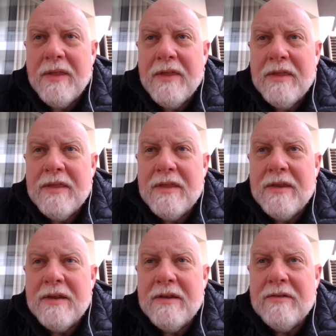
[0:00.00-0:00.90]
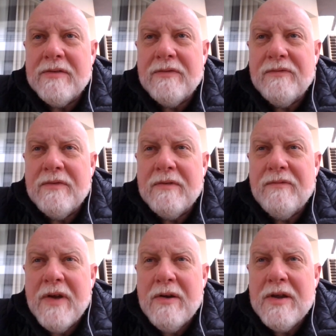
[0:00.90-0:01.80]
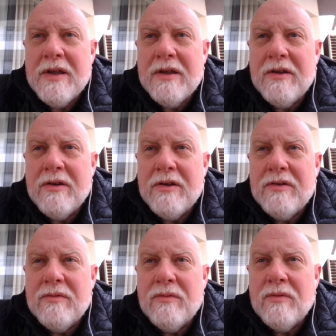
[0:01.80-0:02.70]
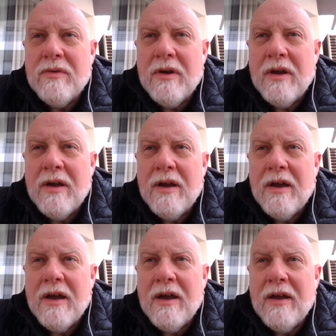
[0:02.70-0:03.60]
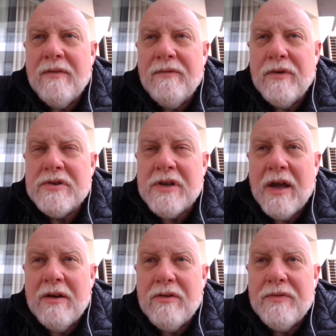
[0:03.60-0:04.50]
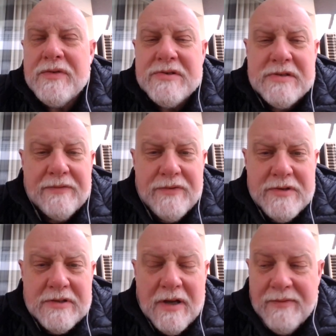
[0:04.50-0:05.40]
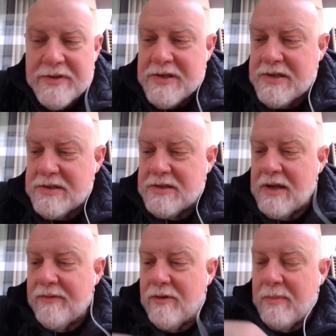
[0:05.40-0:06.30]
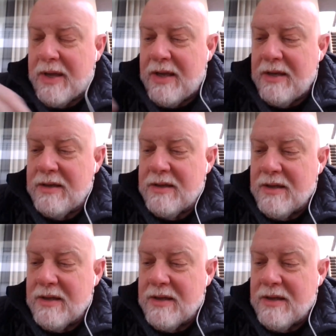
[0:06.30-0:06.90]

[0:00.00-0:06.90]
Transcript: I thought it was a very good uh, version. I don't know if this is the first novelization ever made.